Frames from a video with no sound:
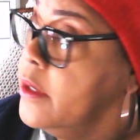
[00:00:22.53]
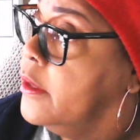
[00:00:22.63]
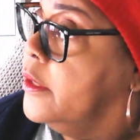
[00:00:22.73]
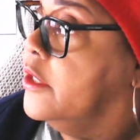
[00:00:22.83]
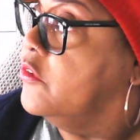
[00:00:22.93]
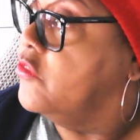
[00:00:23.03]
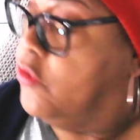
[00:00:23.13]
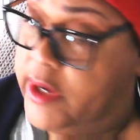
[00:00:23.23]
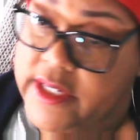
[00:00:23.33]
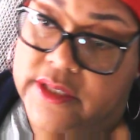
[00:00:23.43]
It is
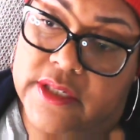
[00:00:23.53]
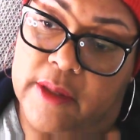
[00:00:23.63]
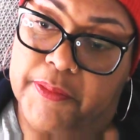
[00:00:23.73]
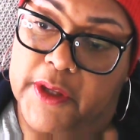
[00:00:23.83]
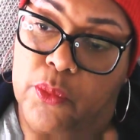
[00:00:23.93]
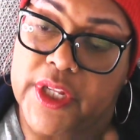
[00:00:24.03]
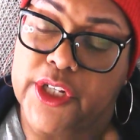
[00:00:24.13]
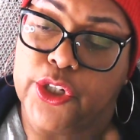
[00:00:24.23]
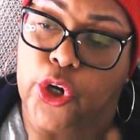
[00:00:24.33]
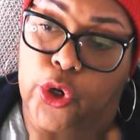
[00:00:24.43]
grace, something we
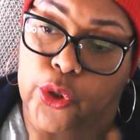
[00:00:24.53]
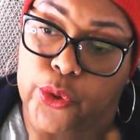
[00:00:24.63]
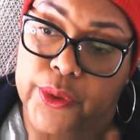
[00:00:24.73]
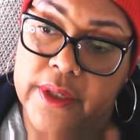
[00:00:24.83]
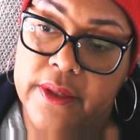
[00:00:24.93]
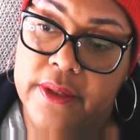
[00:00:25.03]
didn't earn,